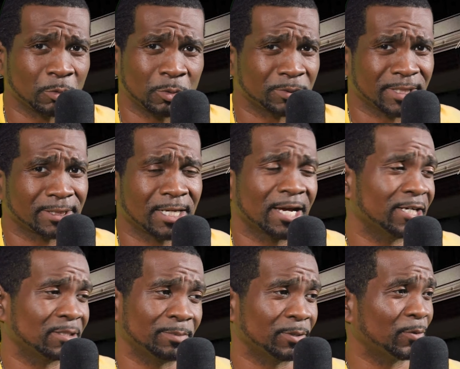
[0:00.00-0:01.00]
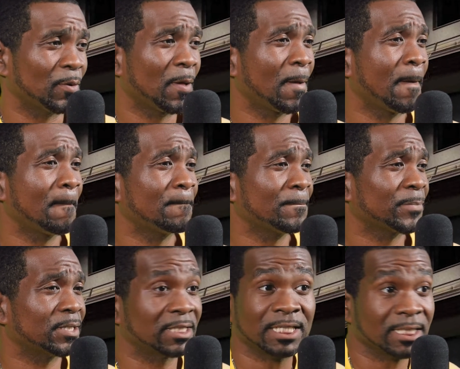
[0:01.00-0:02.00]
when he was at the hospital
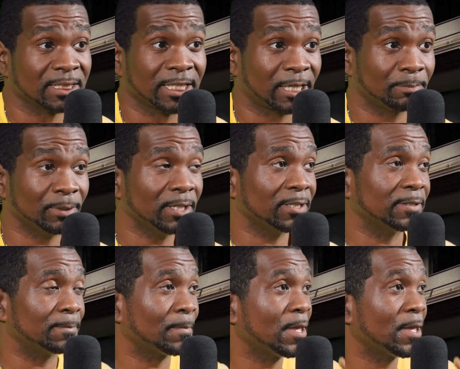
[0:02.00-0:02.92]
because he doesn't like blood.